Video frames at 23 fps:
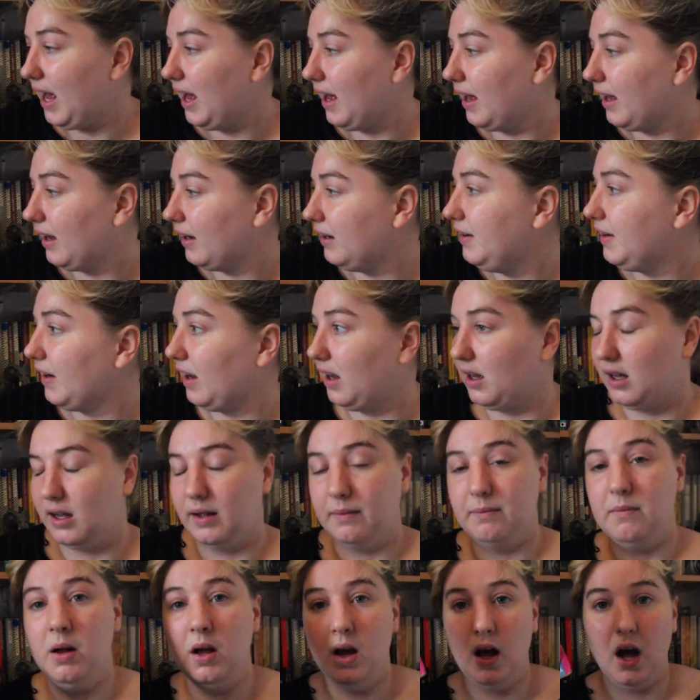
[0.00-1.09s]
and
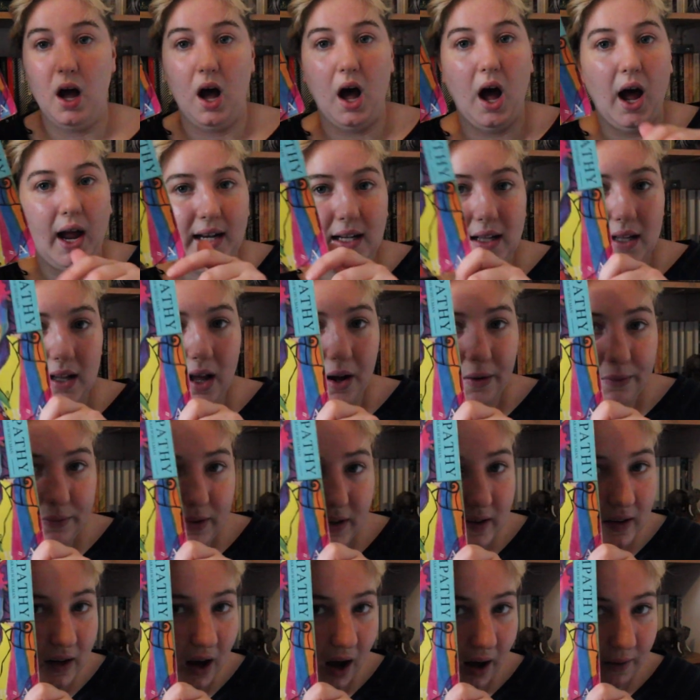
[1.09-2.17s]
um, I love
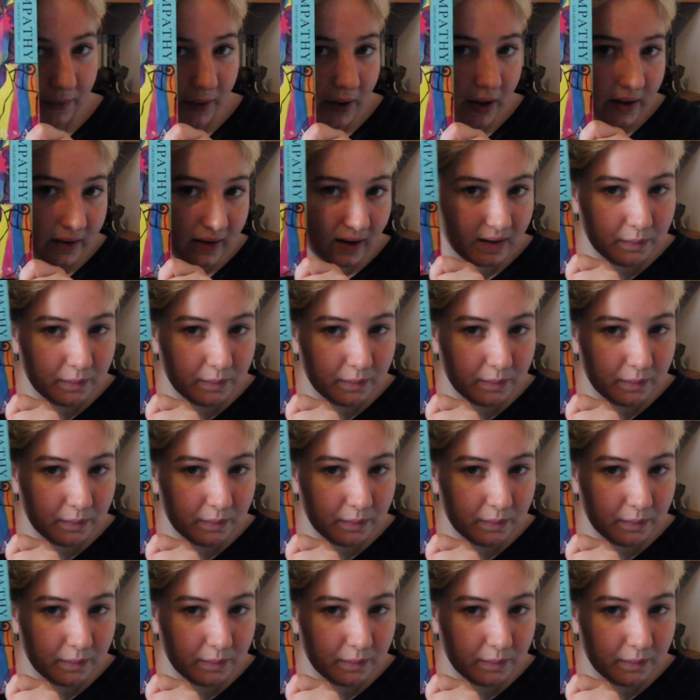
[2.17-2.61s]
this cover.